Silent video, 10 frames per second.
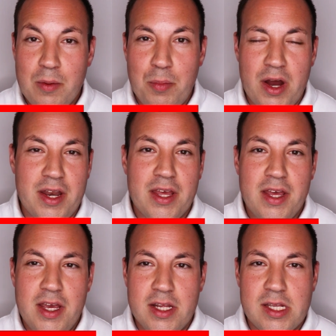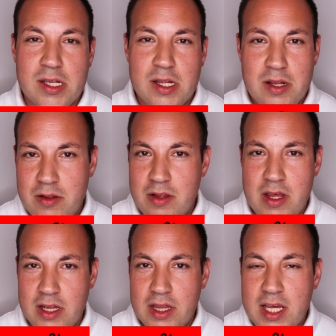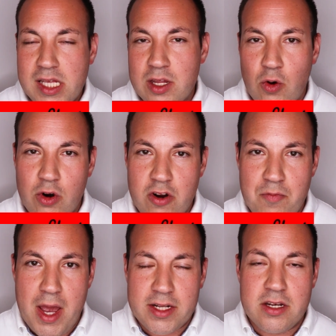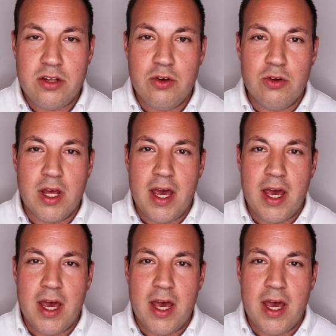but it's at least an order of magnitude,